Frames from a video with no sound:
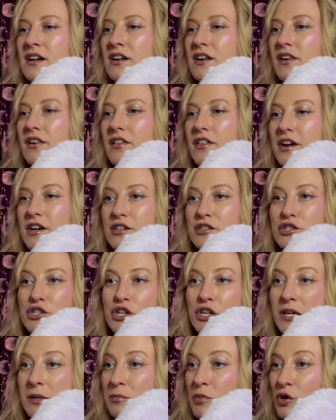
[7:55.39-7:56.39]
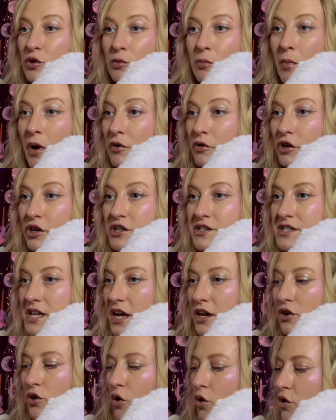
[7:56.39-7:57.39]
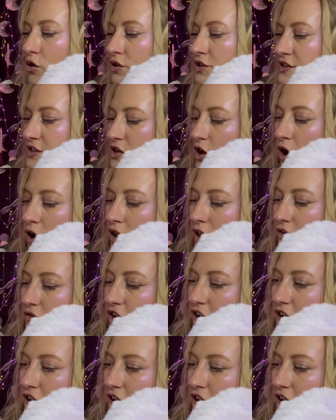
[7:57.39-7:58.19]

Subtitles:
their Temu motorcycles, all of it.